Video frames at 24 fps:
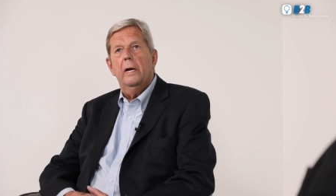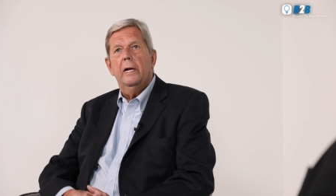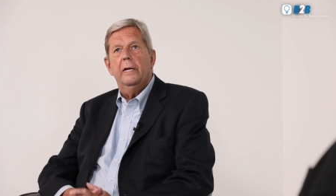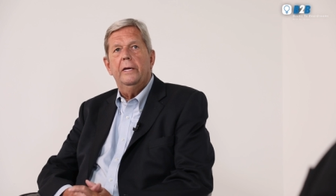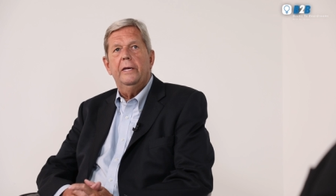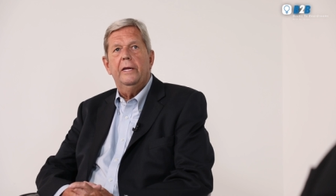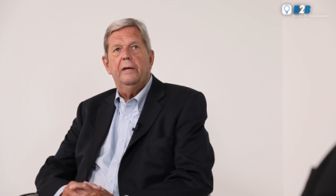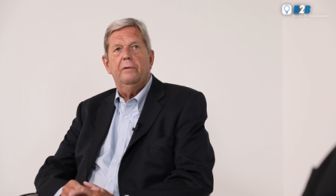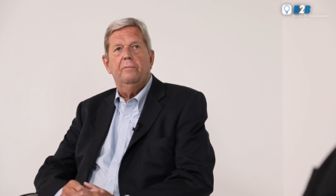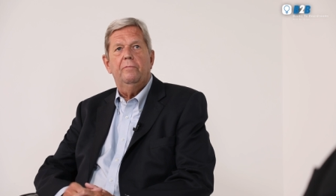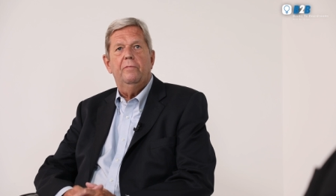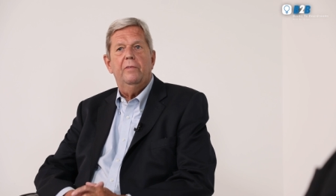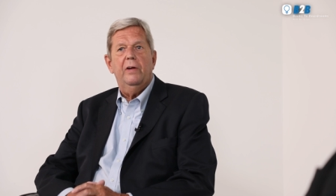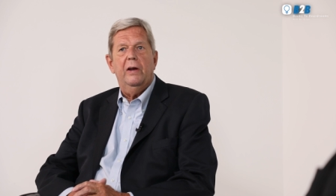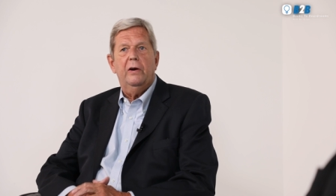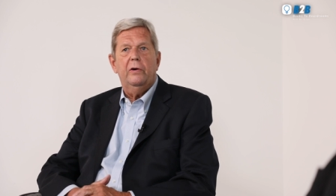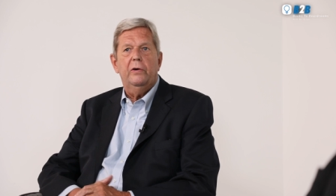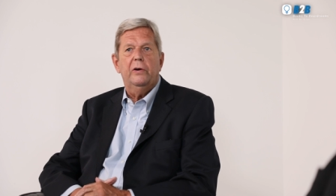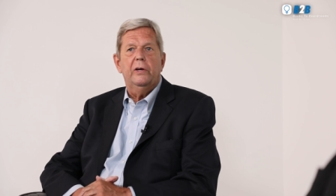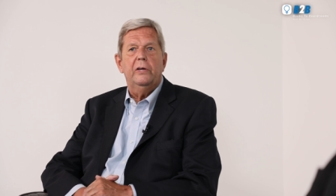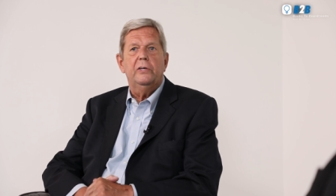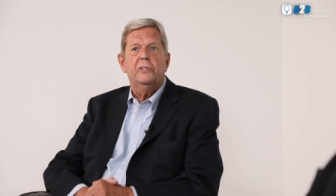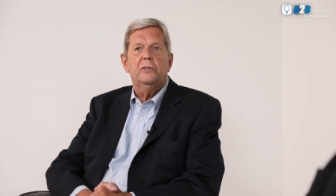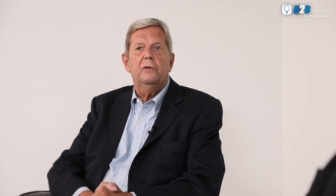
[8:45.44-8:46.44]
Uh, that
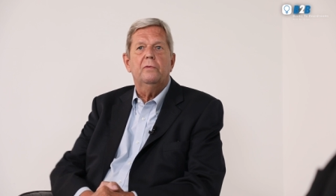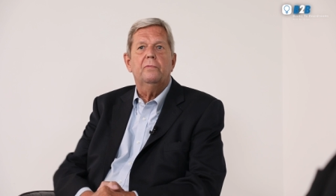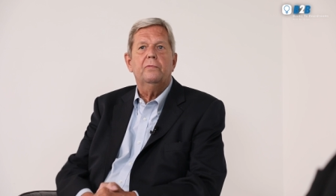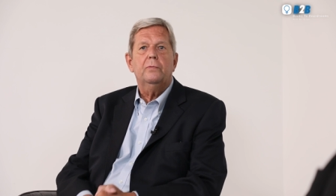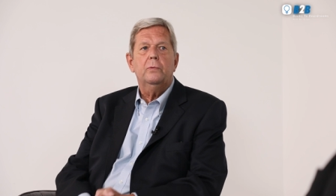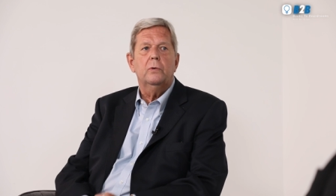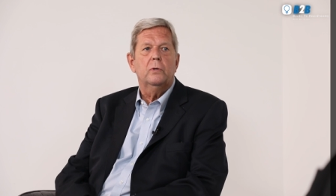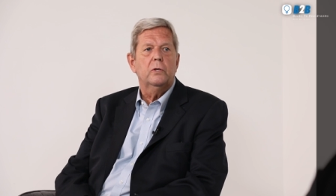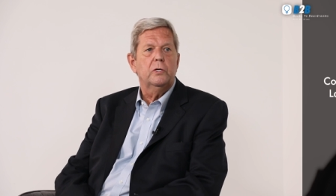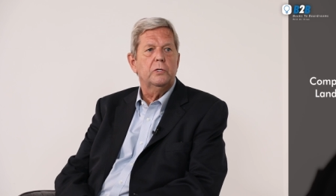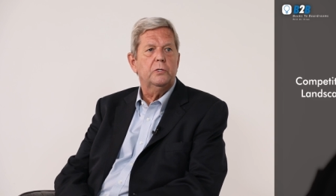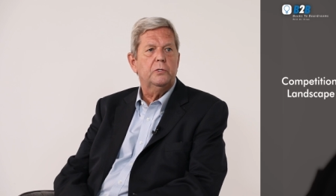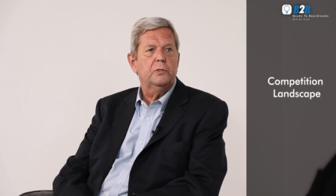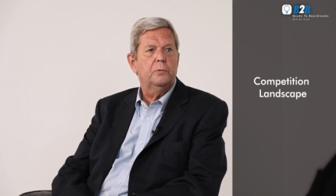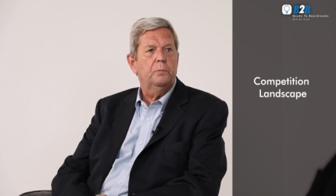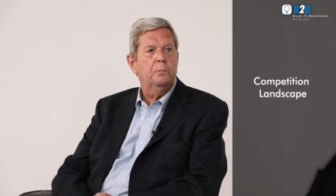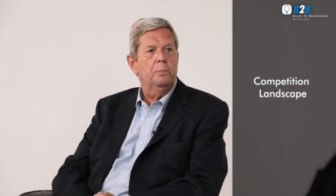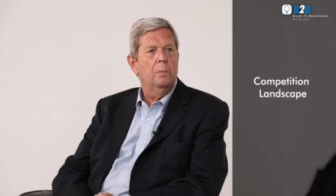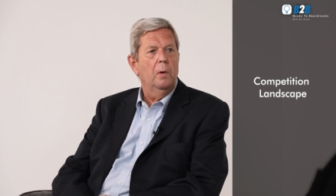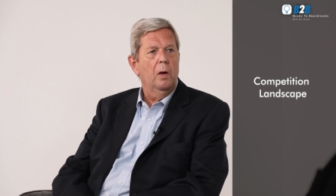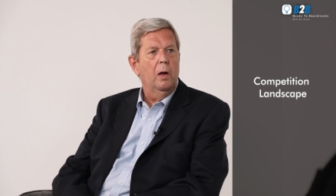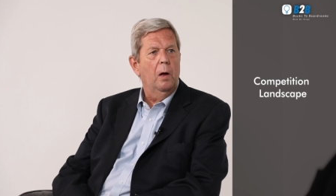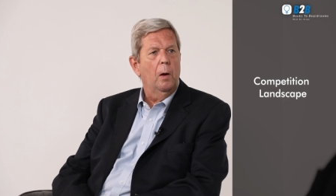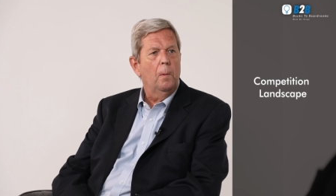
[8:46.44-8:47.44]
varies, of course,
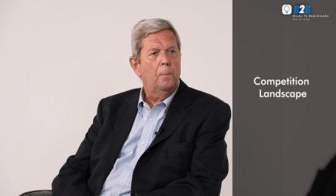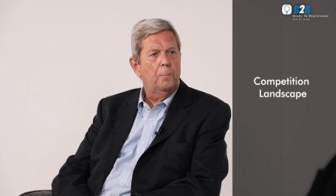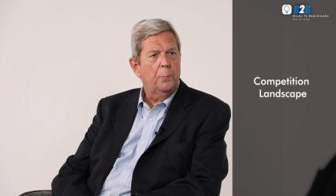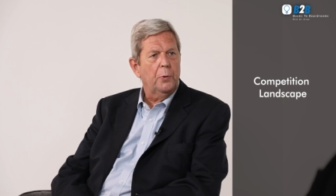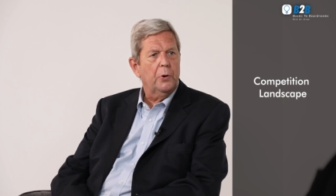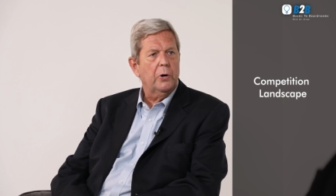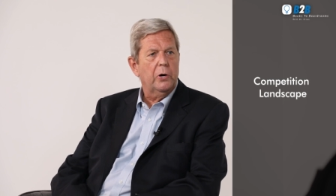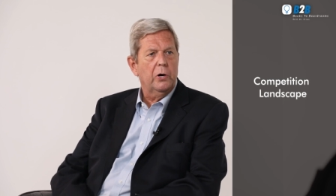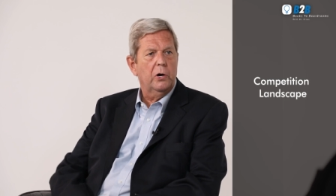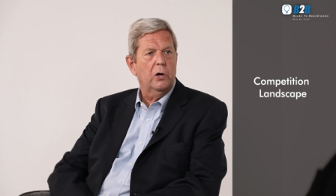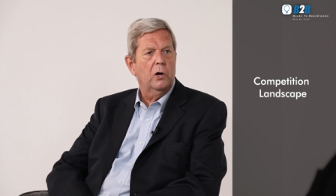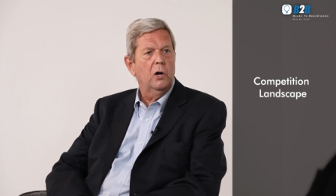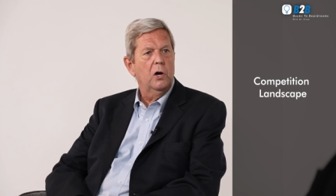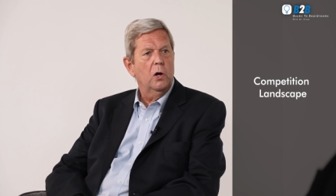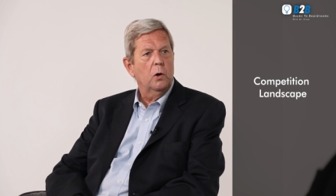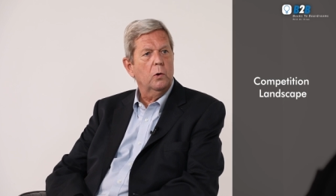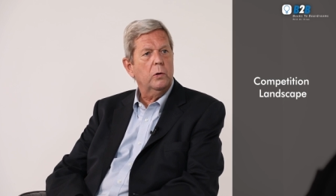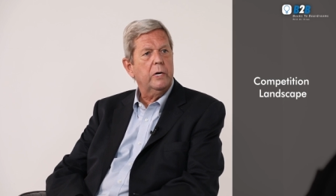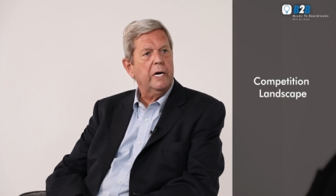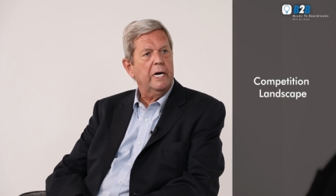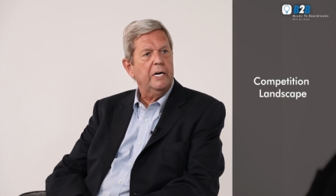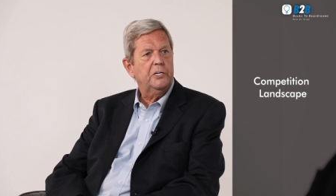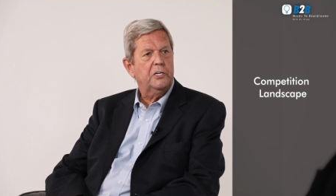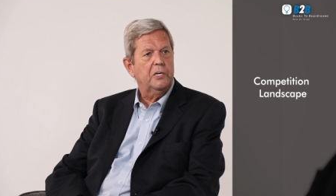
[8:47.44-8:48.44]
uh, per
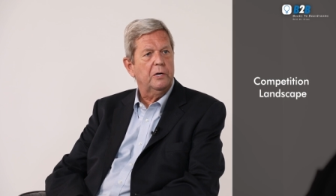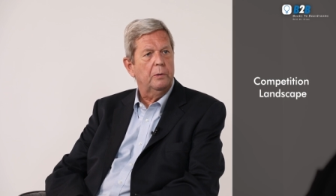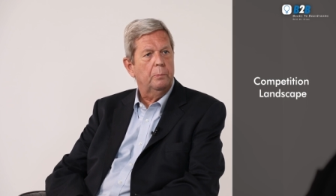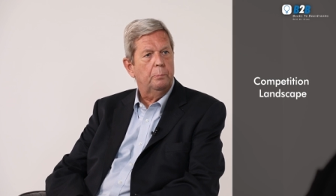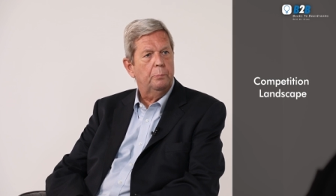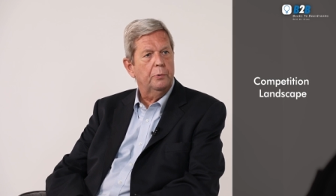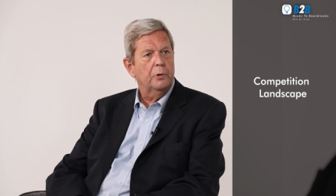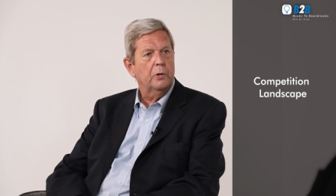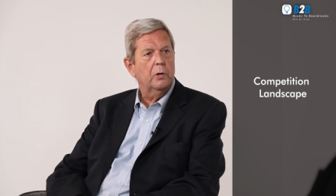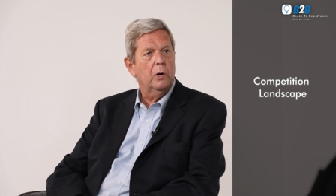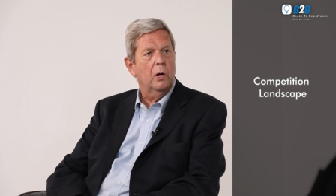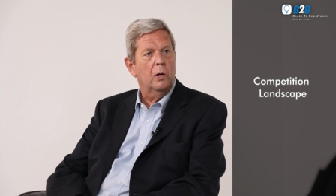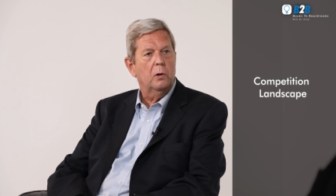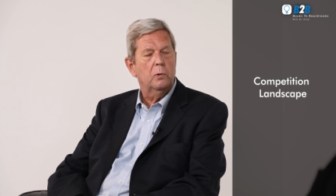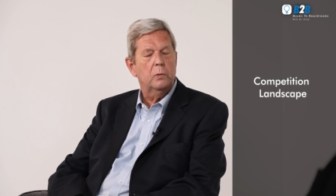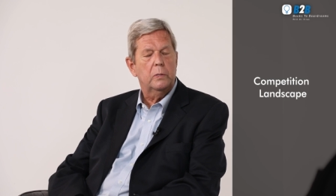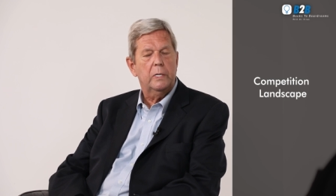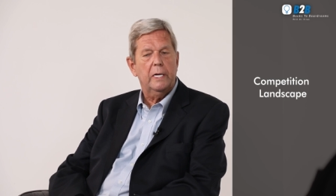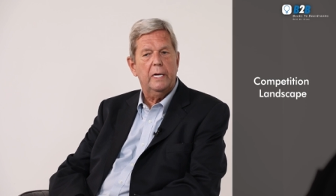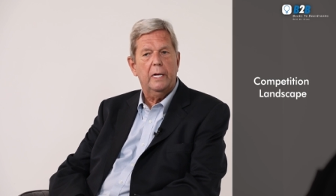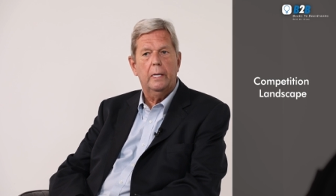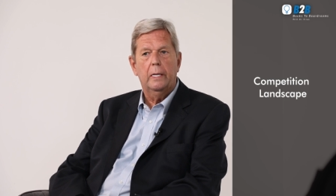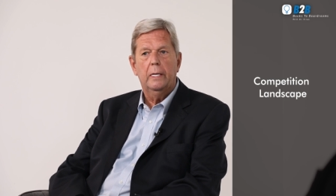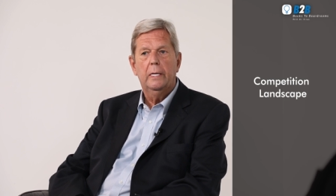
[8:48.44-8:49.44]
location, per
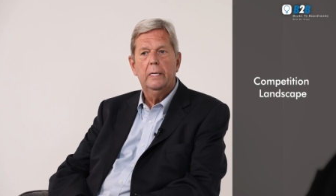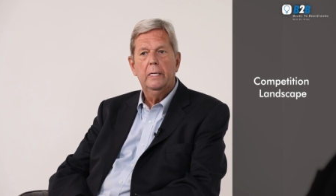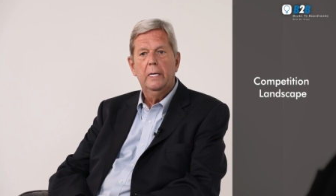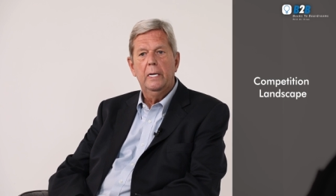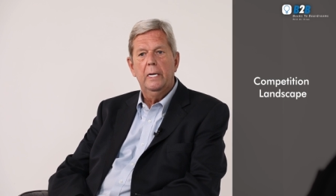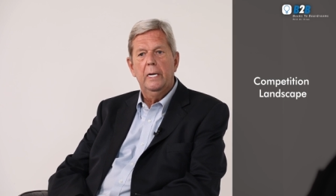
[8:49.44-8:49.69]
hotel.